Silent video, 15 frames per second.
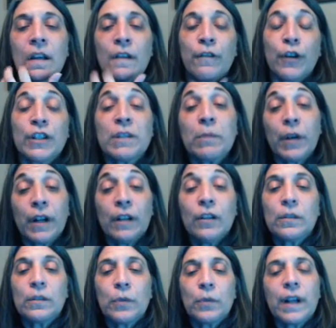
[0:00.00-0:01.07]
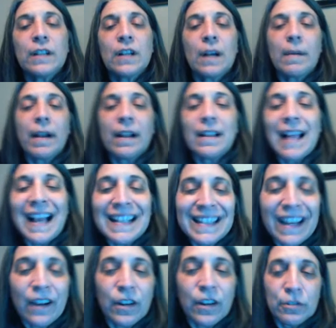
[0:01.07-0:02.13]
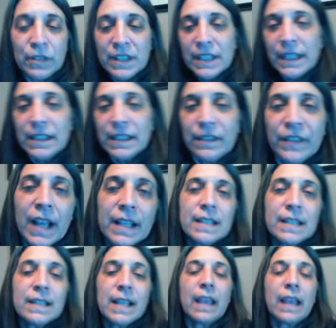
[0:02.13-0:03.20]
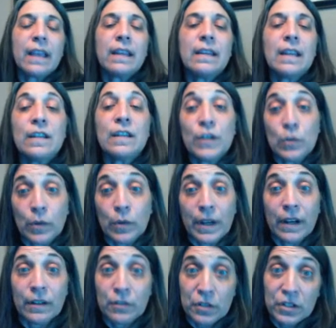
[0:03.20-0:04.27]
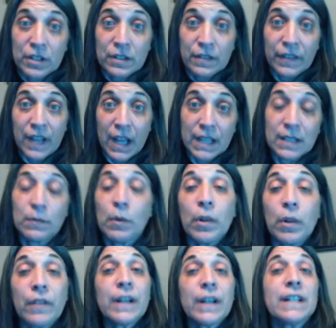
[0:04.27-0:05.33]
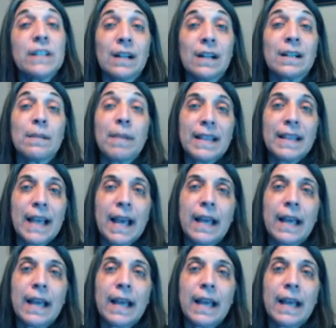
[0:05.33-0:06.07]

first thing we're going to talk about class characteristics of guns and individual characteristics of guns. And we will have already talked about